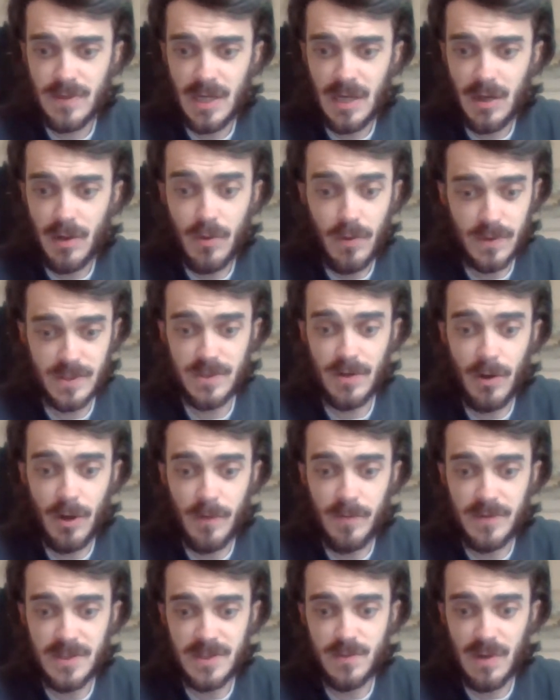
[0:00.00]
all the
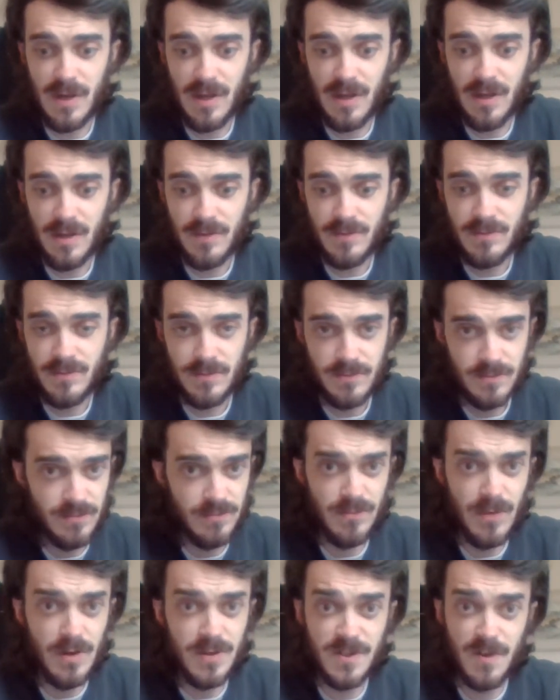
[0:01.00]
time is where
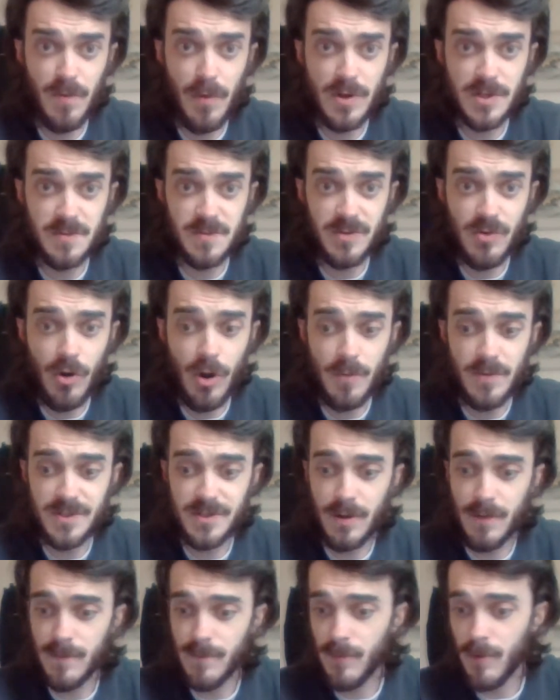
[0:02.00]
most of my subscribers
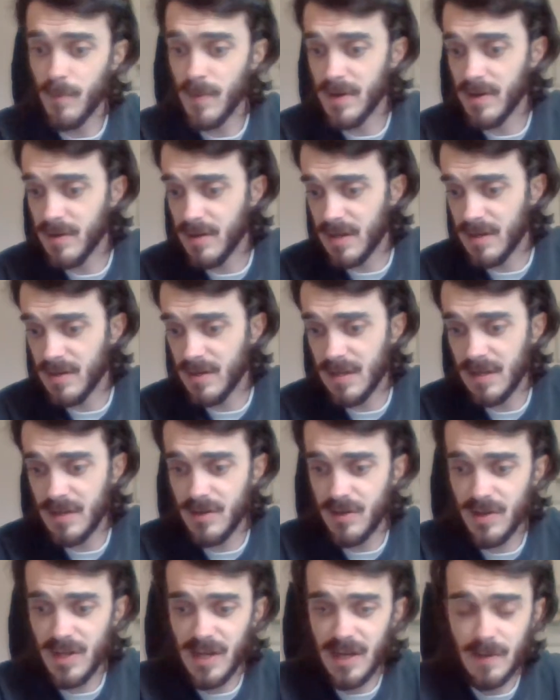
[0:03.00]
come from,
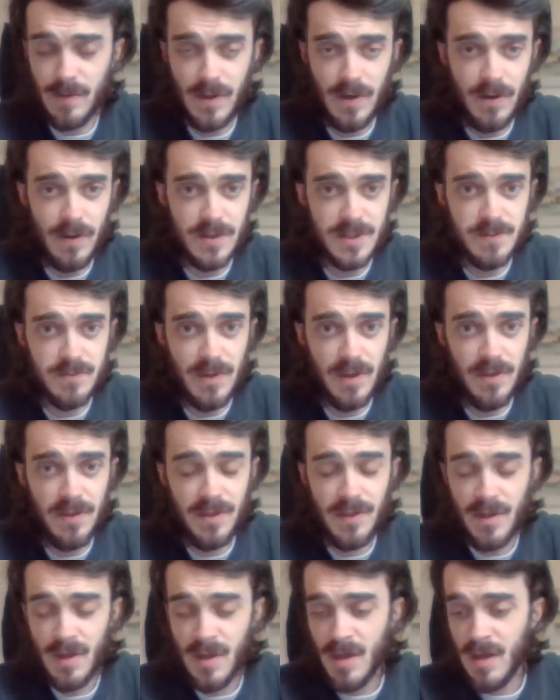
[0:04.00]
and looking at the last
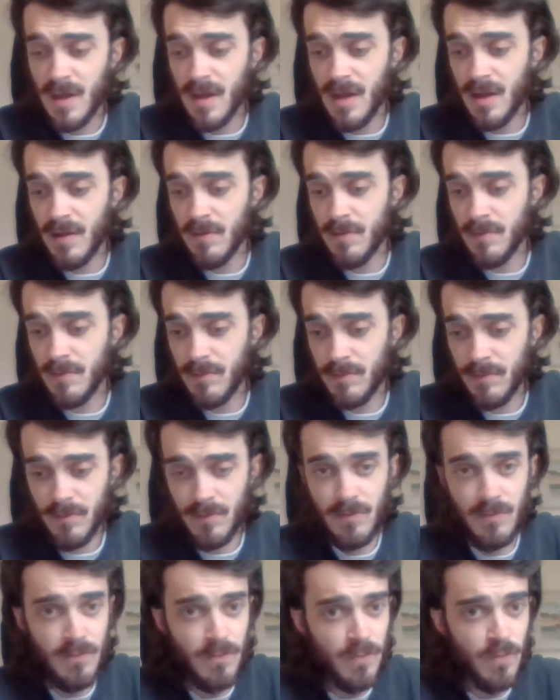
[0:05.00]
month,
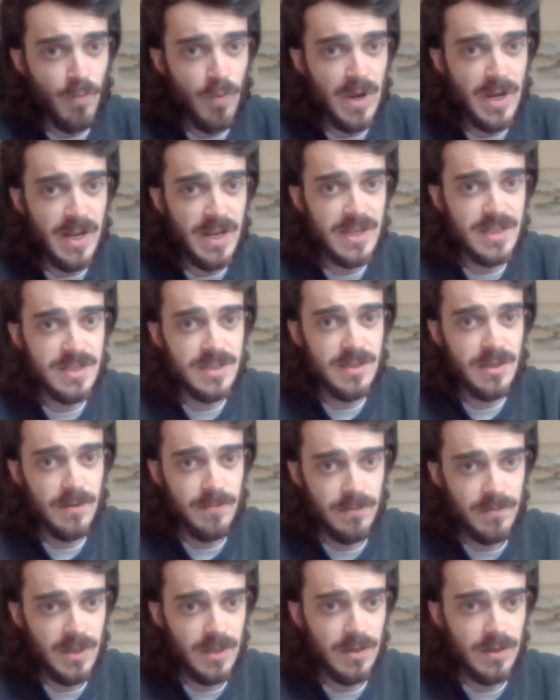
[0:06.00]
we need to,